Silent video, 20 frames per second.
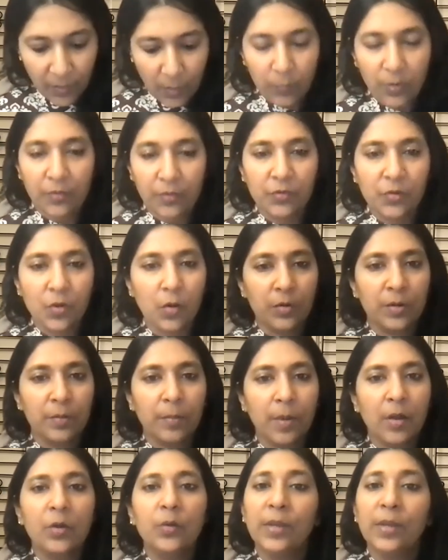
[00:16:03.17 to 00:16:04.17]
We've talked
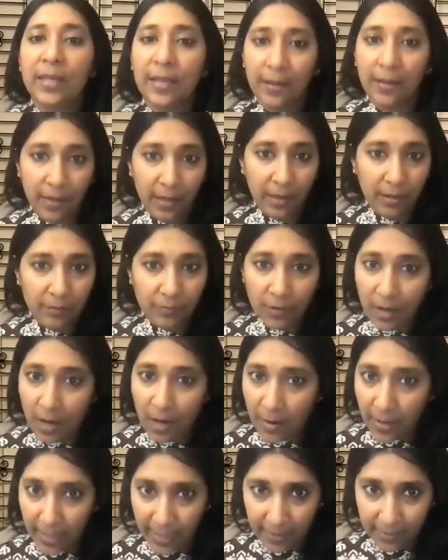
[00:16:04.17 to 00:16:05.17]
about doing healing for
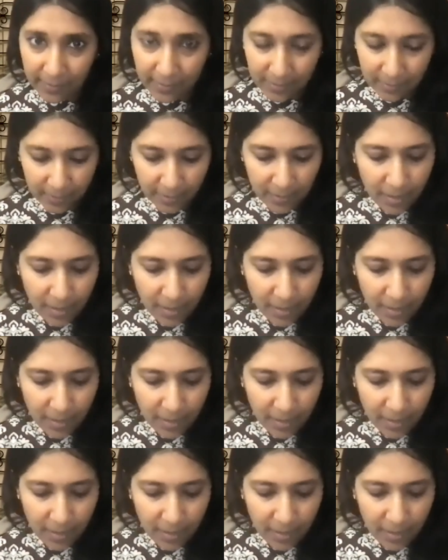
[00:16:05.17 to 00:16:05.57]
our health.